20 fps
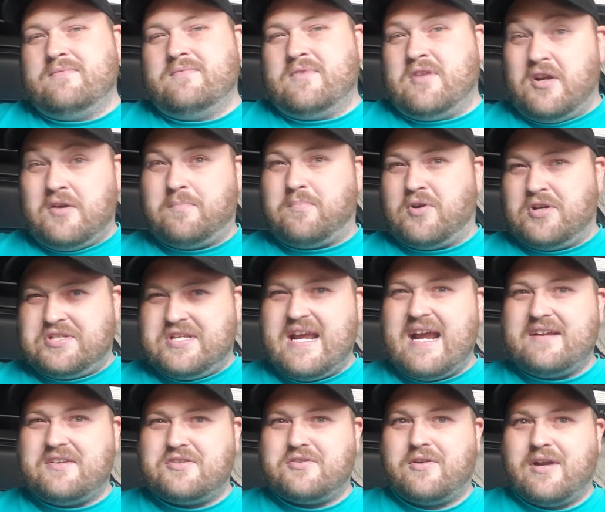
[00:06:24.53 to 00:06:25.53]
their
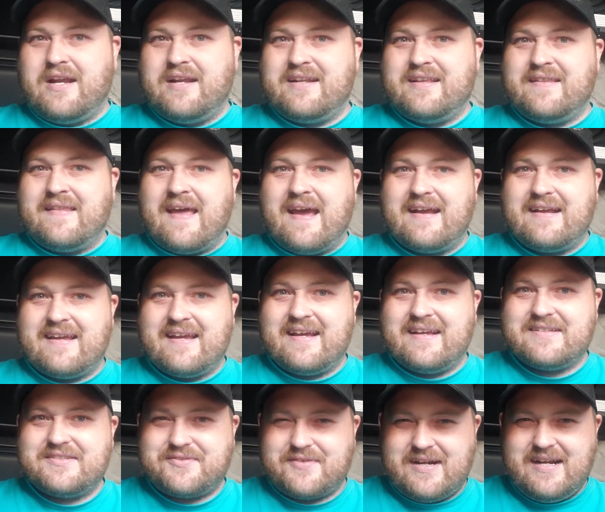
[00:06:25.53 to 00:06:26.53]
protectorate in that
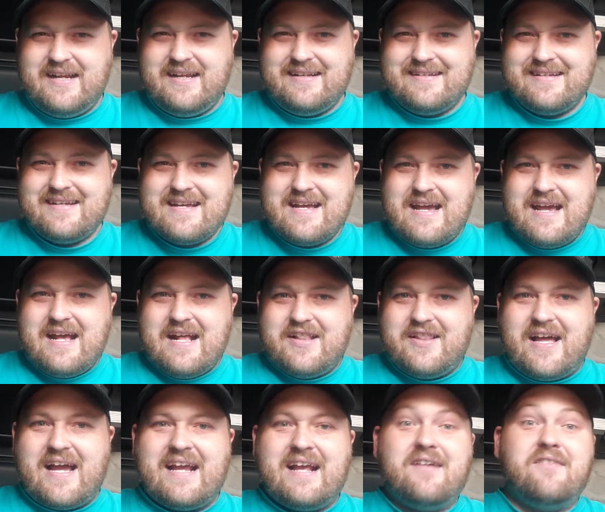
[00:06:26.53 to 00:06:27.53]
case, right?
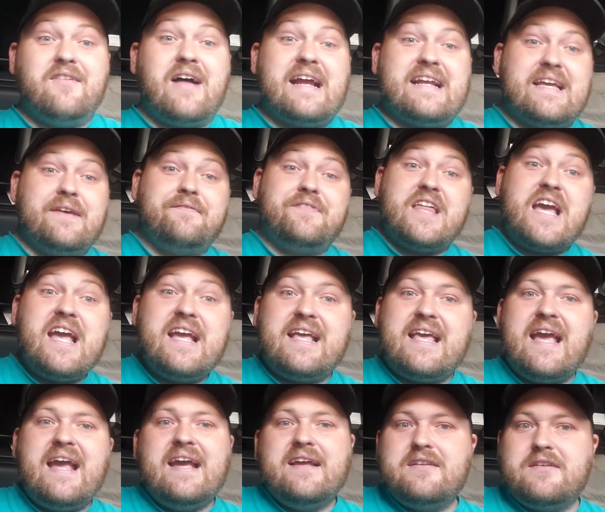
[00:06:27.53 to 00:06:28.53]
Like if they
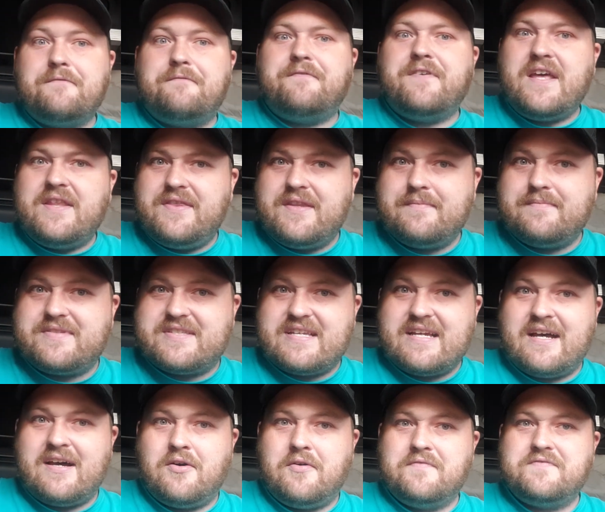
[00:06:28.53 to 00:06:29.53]
can't defend
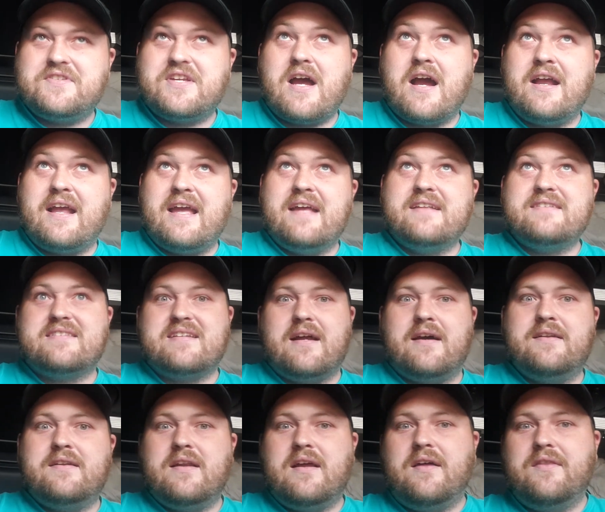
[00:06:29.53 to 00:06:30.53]
themselves against
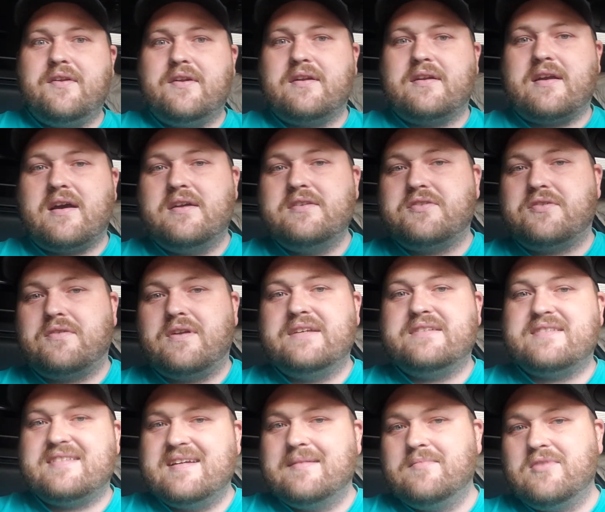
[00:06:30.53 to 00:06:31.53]
another country
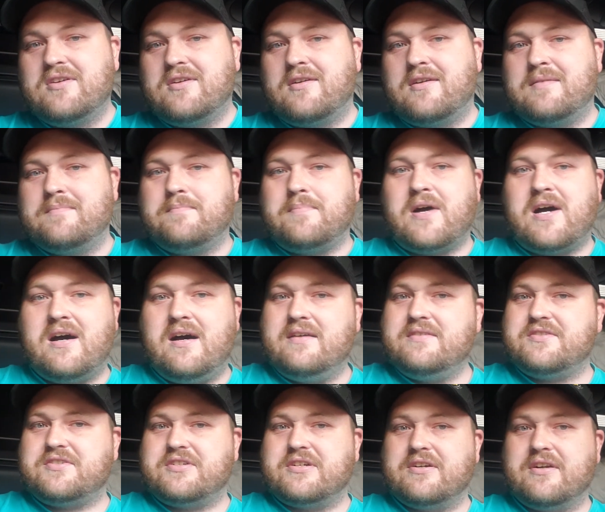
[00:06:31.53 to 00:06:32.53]
similar in
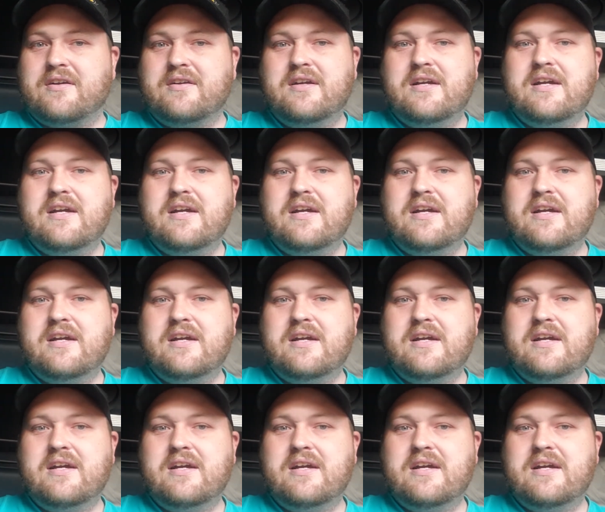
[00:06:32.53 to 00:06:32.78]
posture,